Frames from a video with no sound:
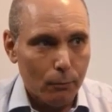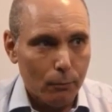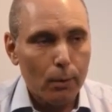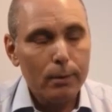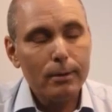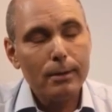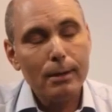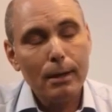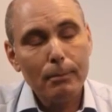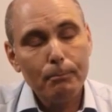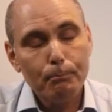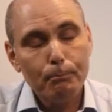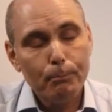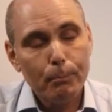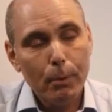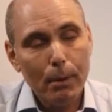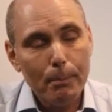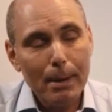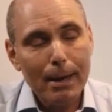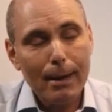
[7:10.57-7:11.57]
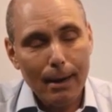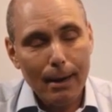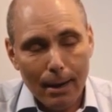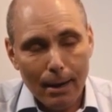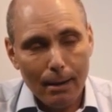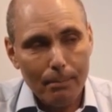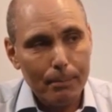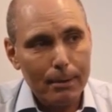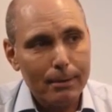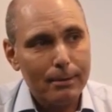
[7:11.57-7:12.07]
What's now popping
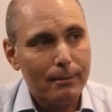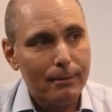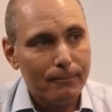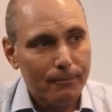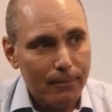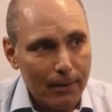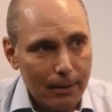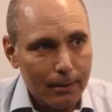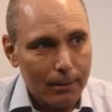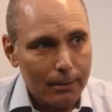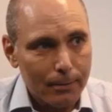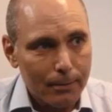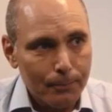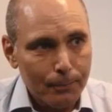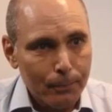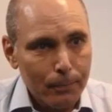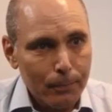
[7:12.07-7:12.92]
up is the fact